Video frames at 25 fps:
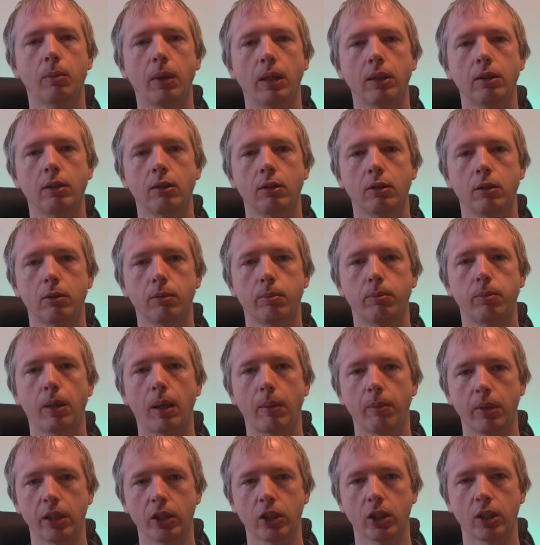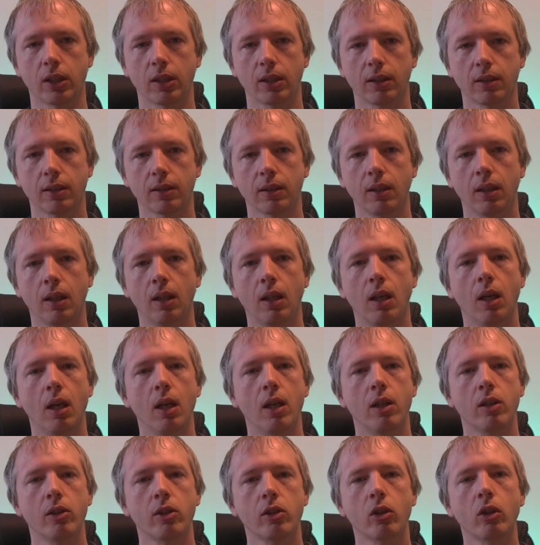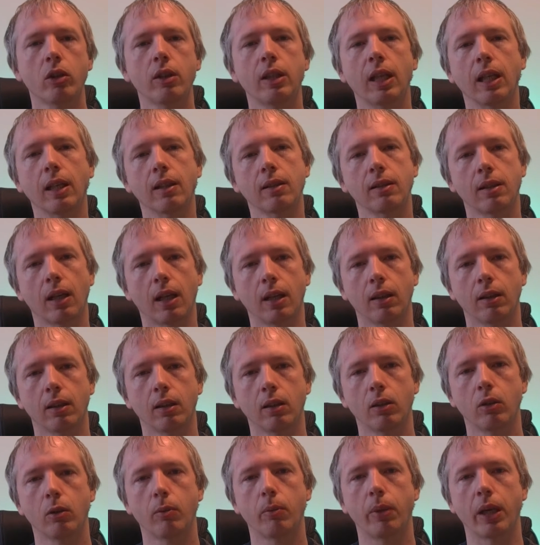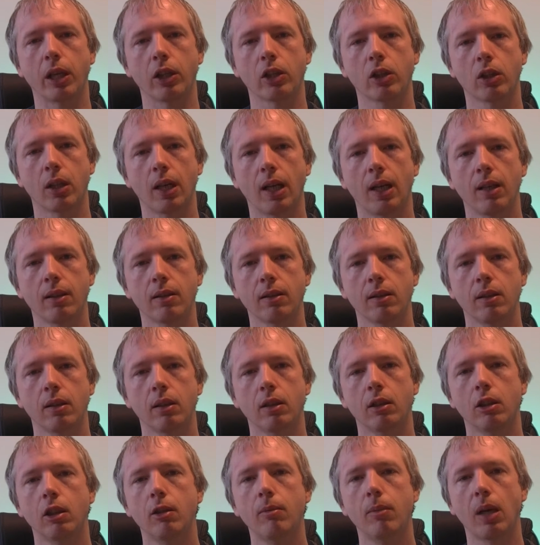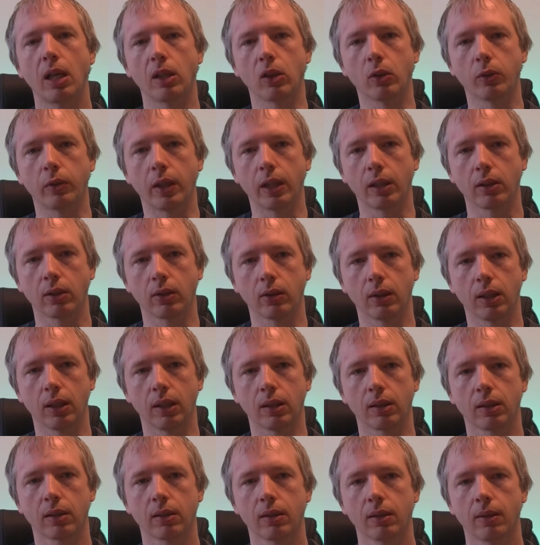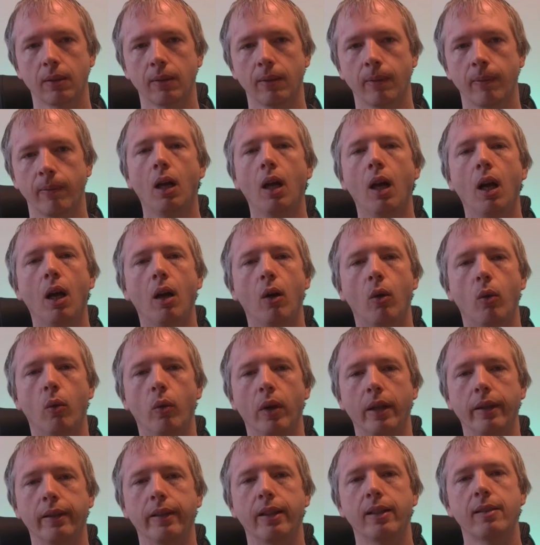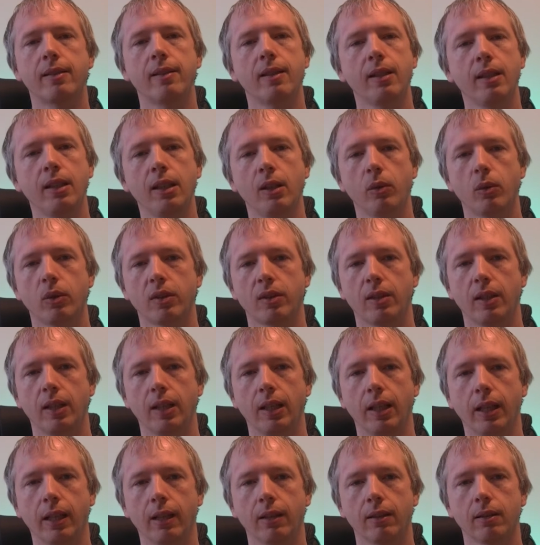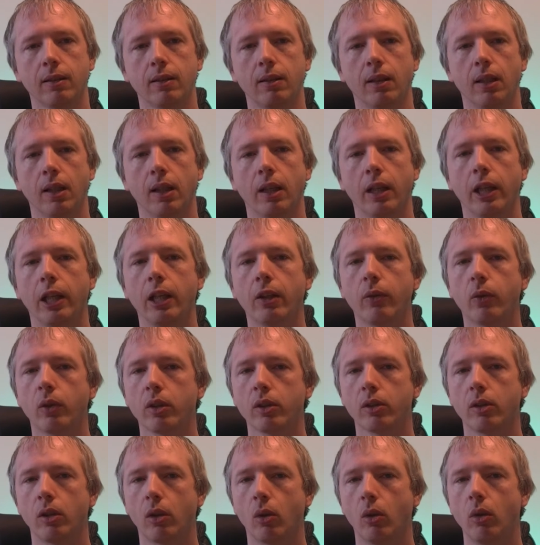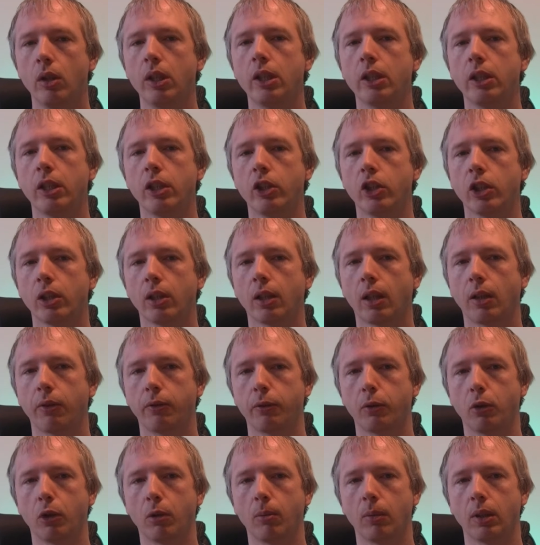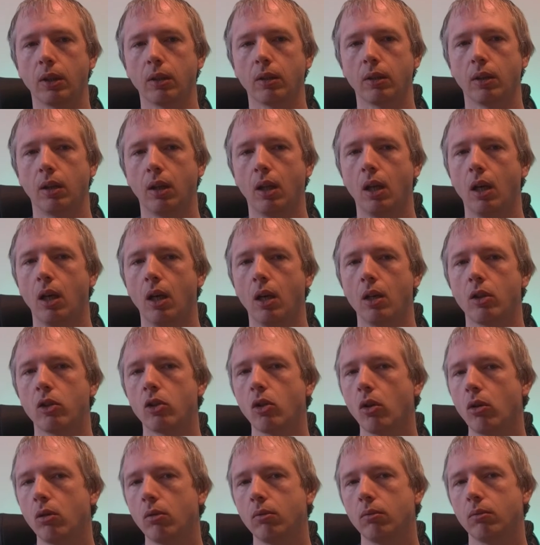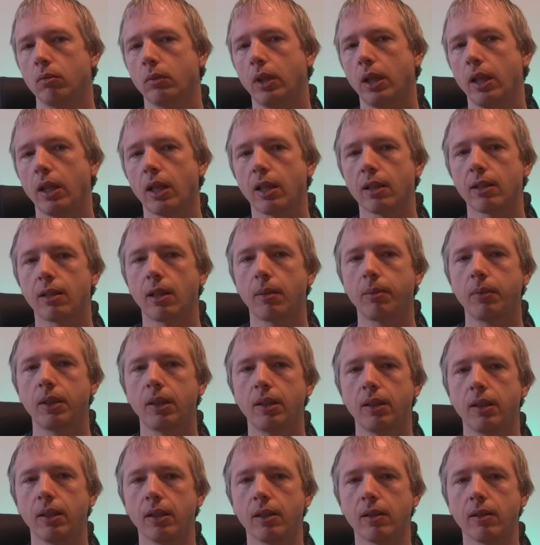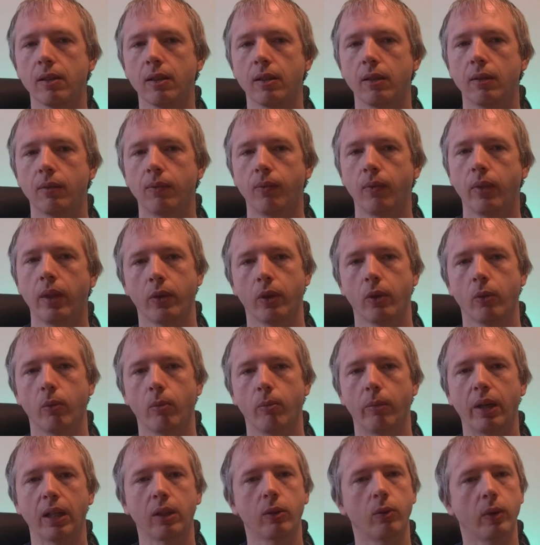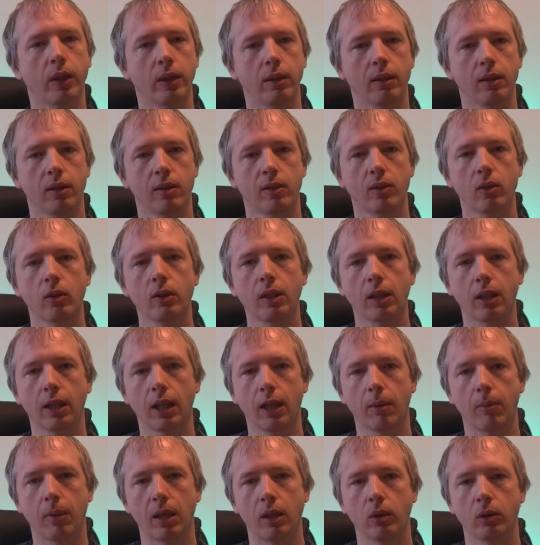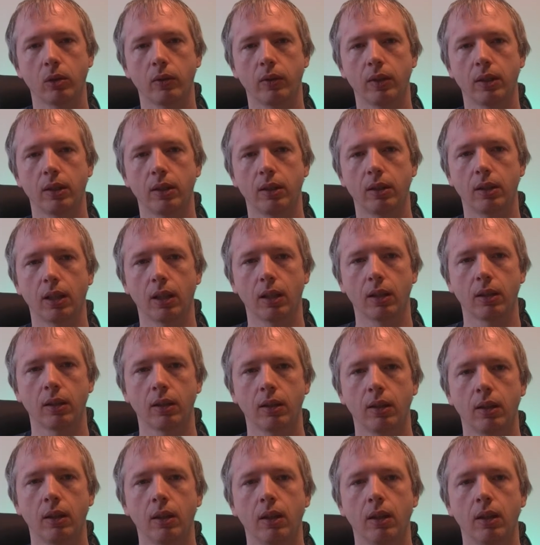to bother publishers, so they started to pressurize the manufacturers. When the CD was released, it was the only digital format, so they accepted easy. But when the Sony came out with the DAT